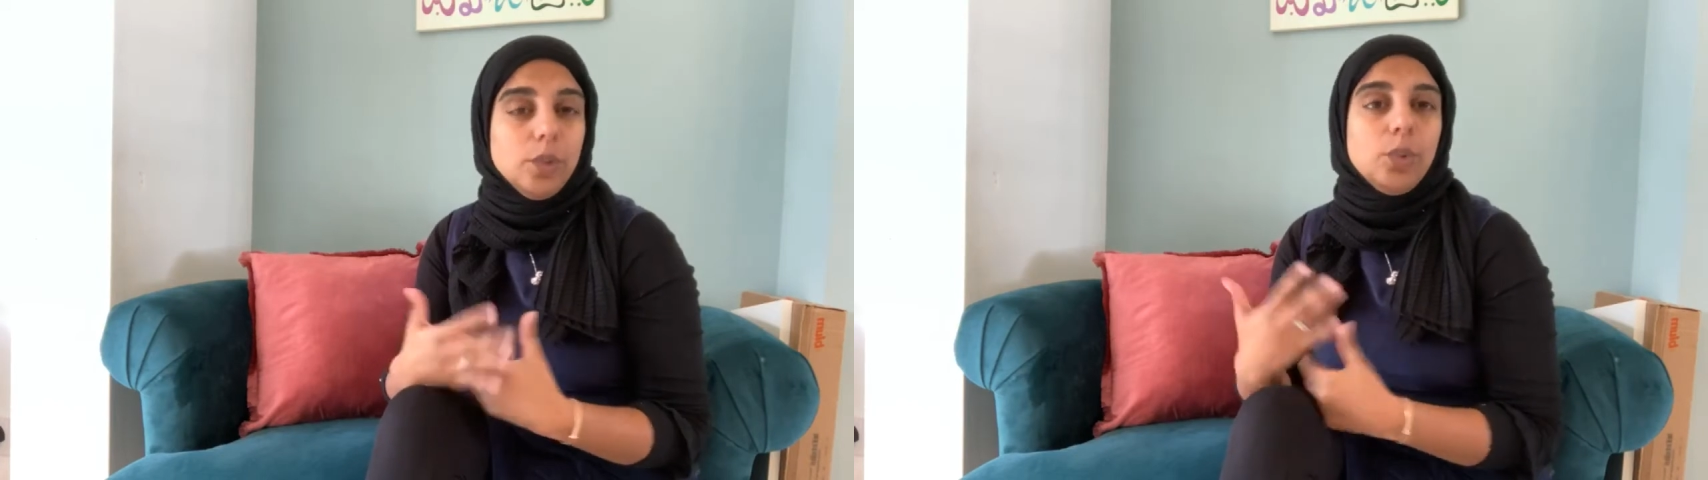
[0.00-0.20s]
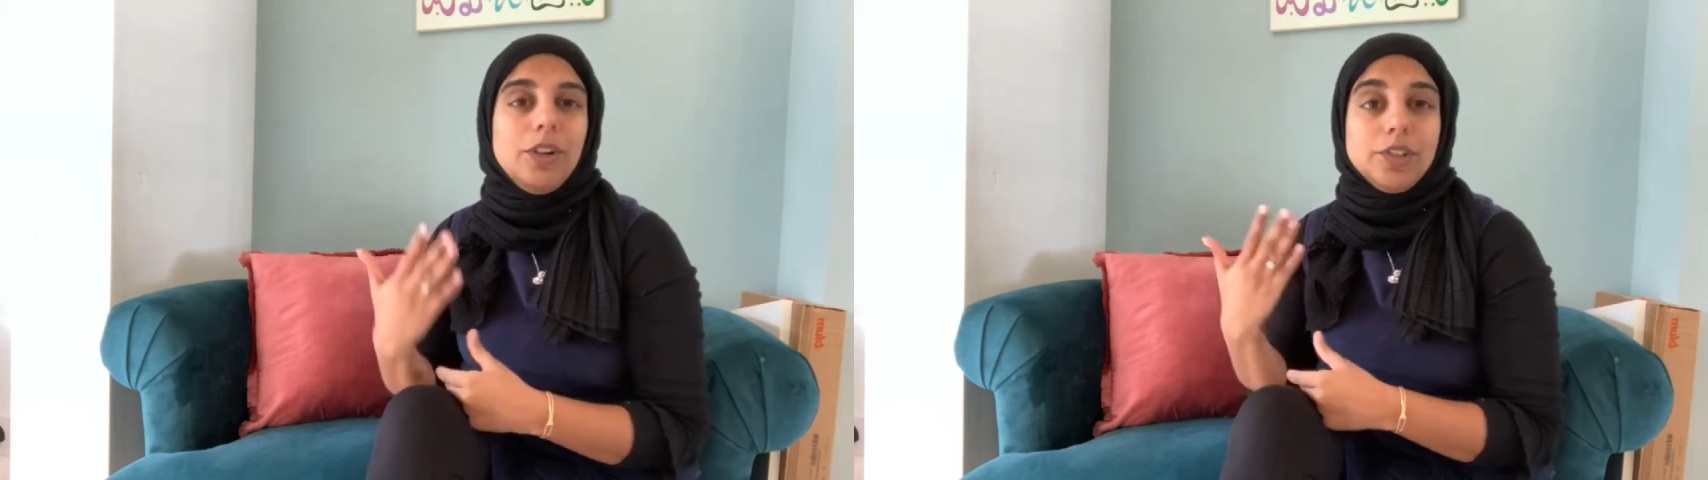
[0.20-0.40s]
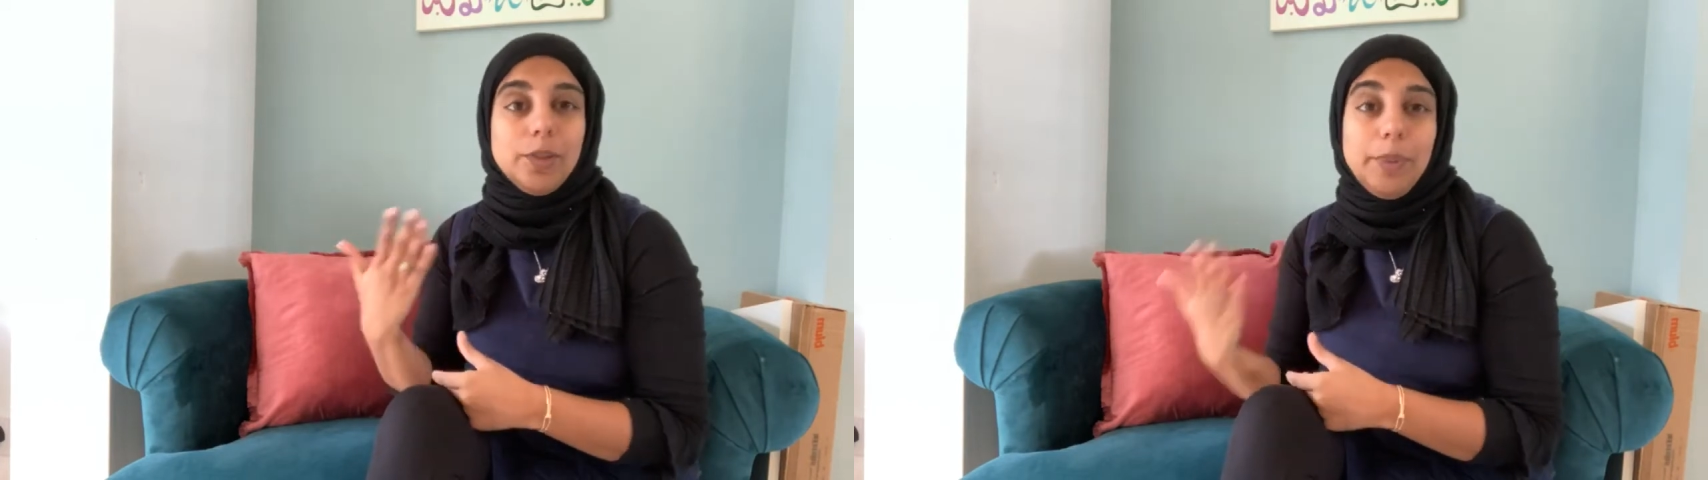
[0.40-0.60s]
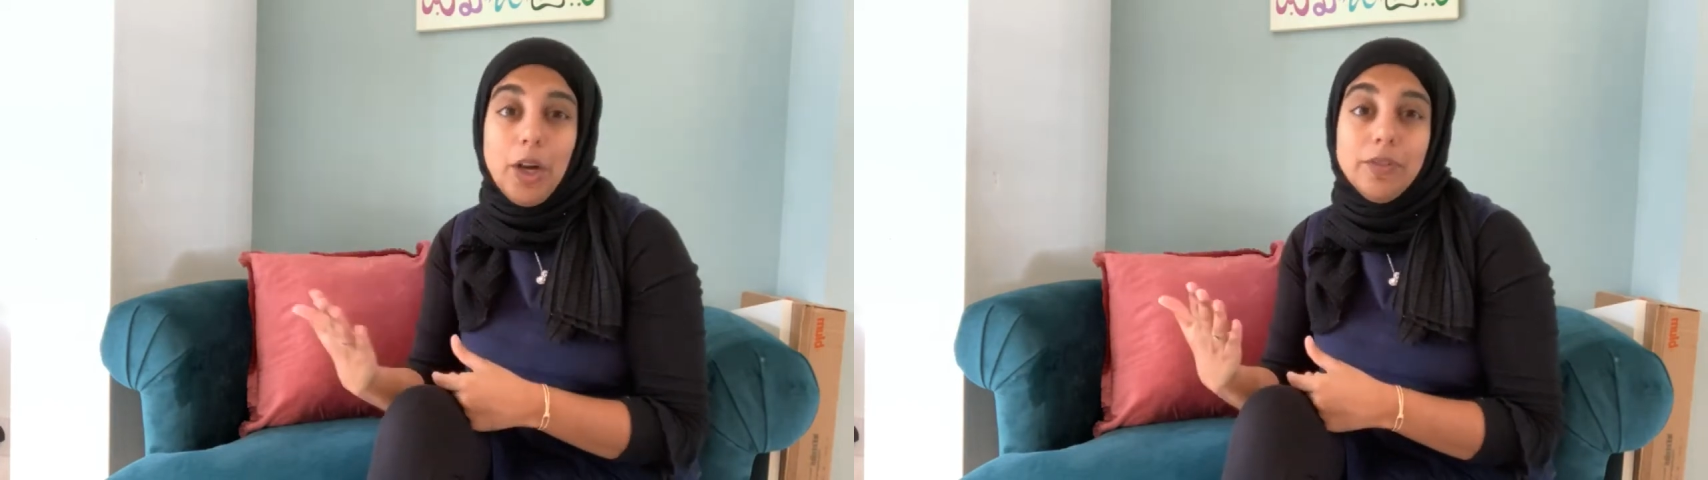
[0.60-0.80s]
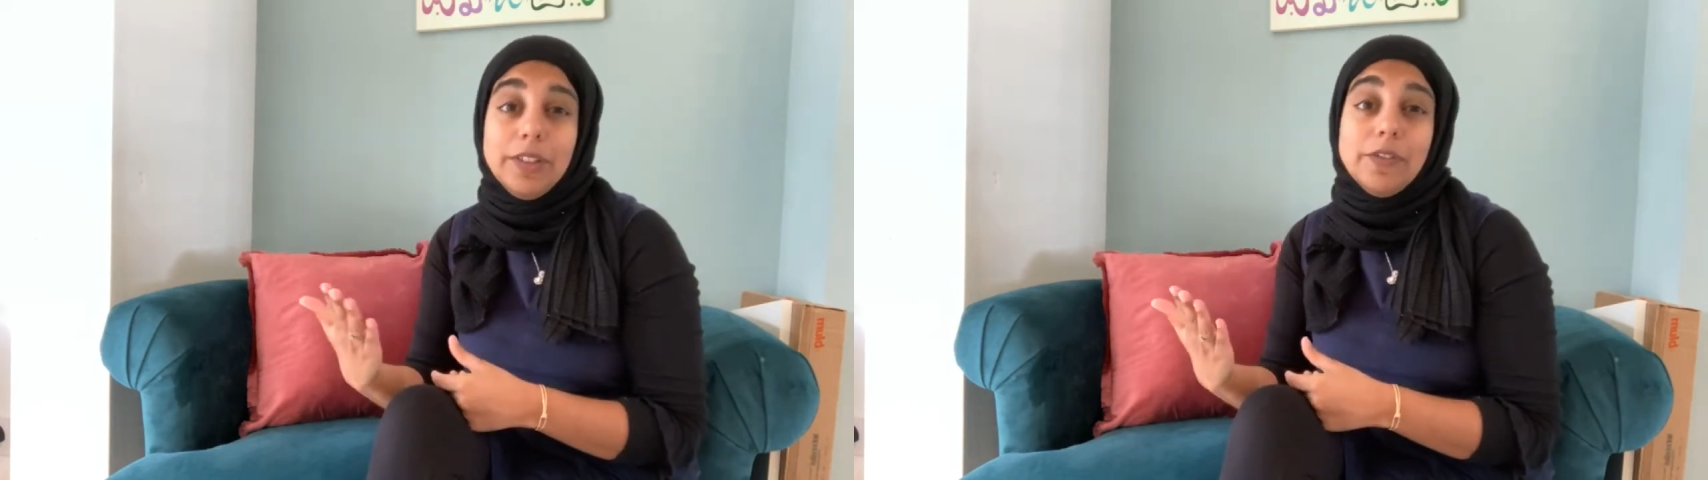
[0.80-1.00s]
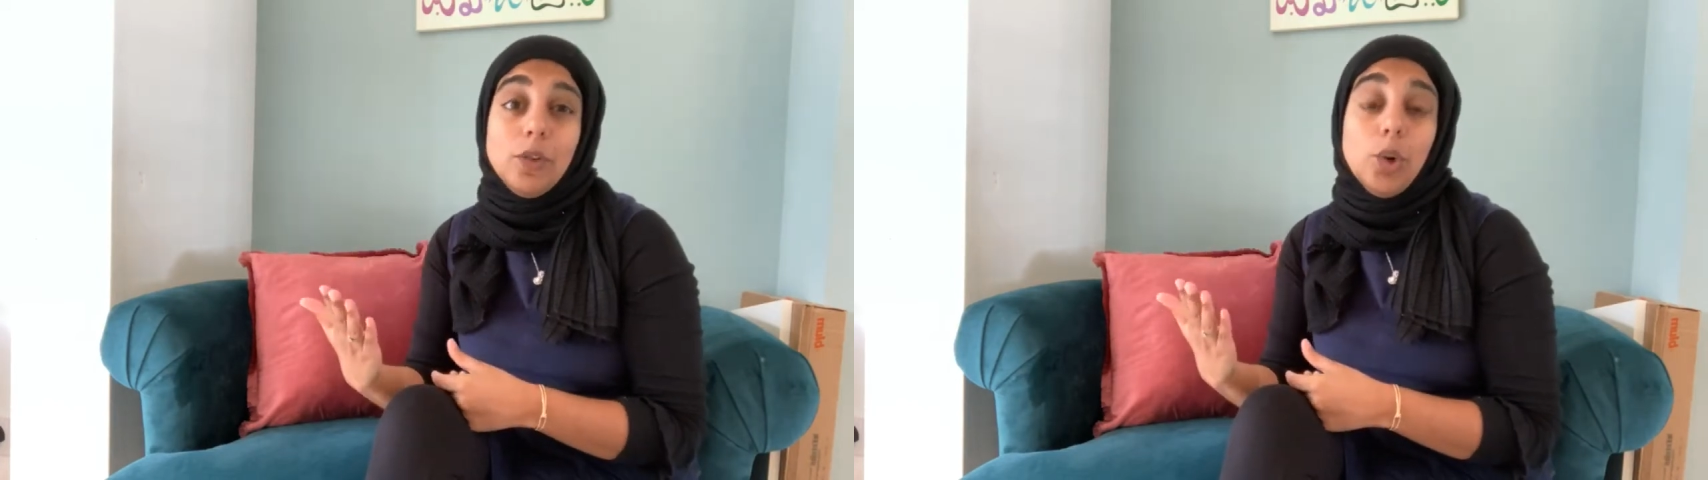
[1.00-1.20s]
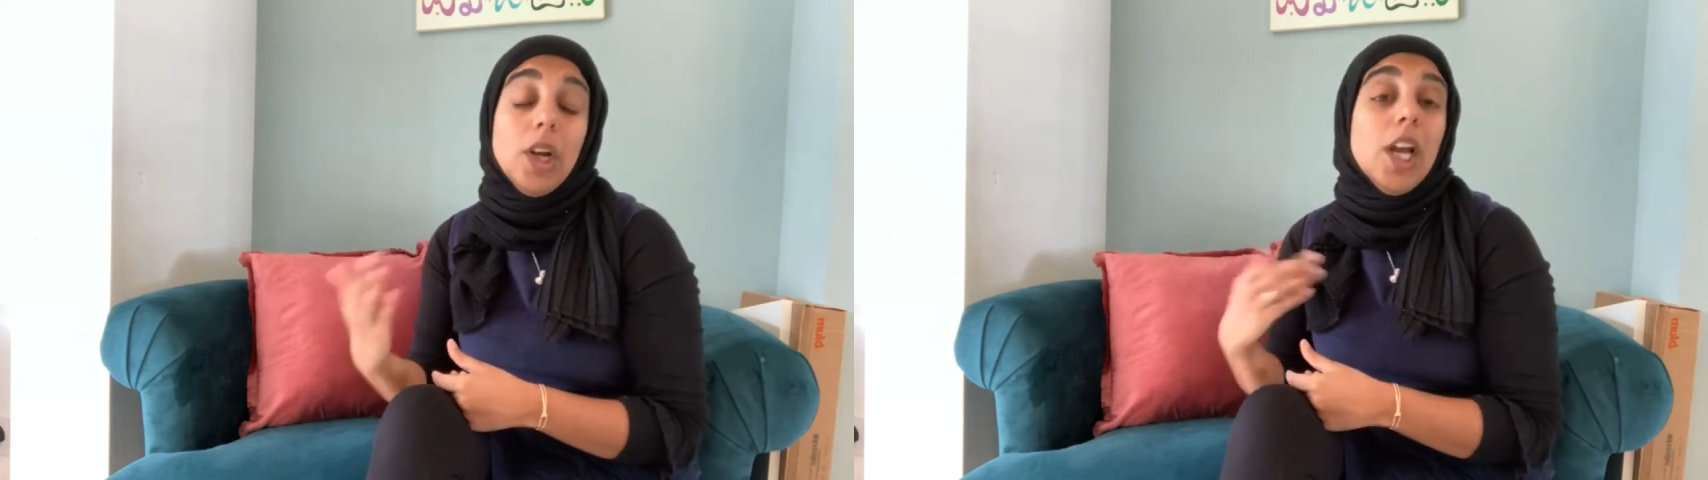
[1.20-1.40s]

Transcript: whereas our pelvic floor,